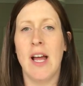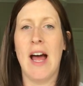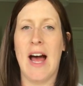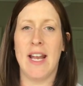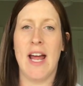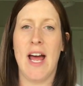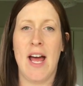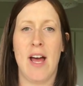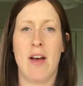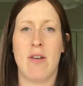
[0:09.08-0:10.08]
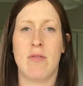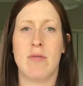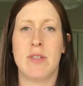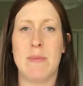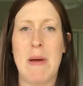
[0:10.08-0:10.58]
and how,
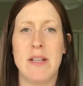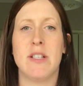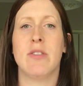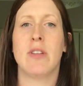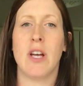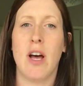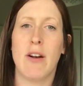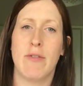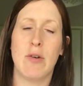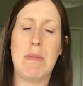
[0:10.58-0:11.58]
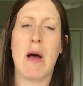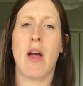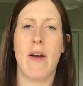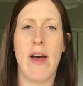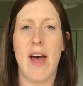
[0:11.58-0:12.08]
depending on the colour of your
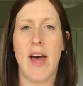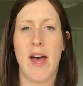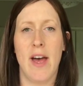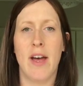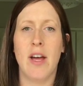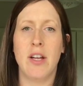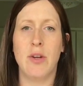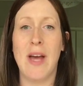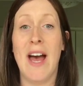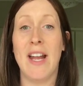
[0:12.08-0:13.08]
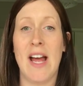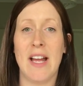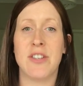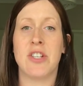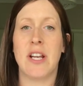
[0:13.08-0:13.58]
bio hair, you can
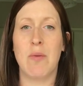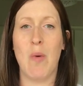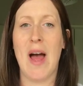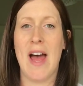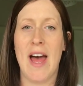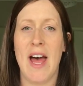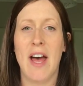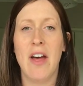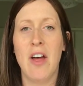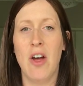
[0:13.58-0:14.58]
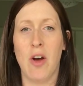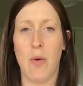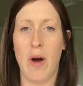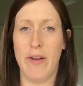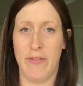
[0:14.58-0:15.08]
actually wear
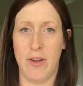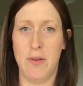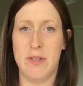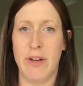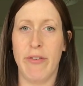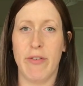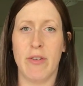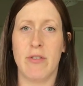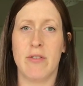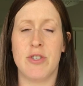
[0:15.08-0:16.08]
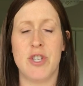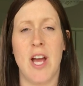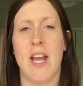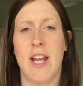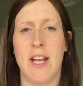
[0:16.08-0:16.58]
quite a few different
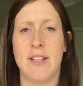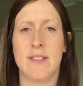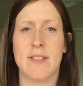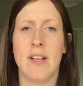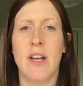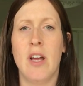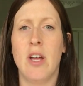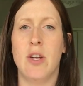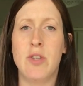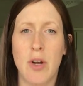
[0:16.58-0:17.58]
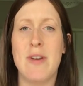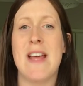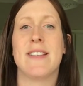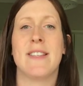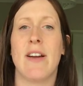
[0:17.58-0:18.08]
shades. You don't
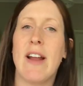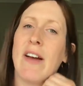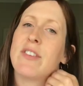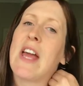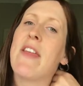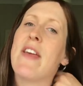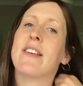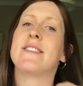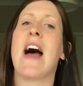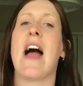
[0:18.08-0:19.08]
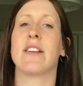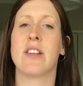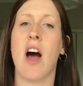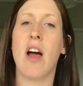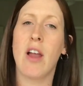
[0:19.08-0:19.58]
necessarily have to get the exact
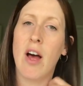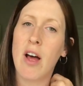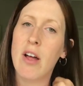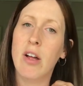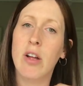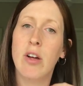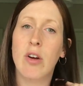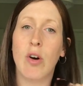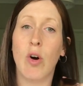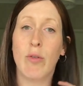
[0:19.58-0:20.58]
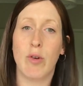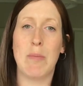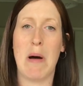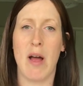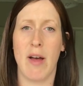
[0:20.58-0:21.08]
colour of your
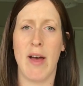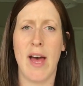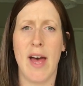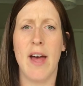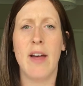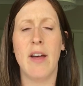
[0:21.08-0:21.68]
bio hair.